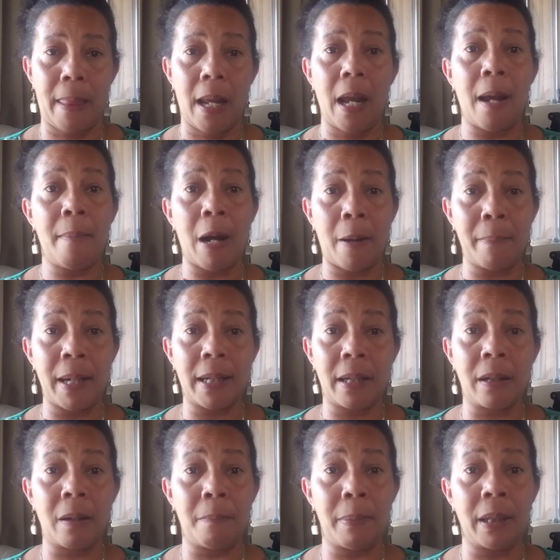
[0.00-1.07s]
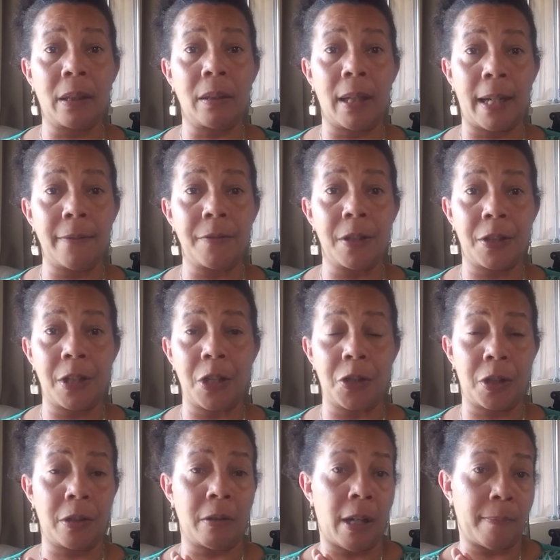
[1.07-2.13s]
about making a big life
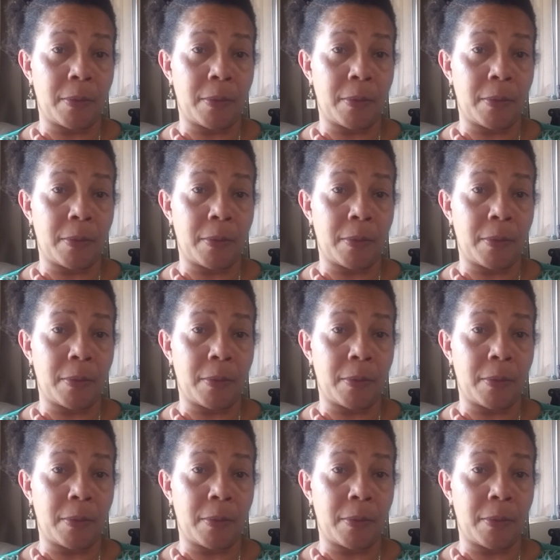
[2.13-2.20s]
decision. I'm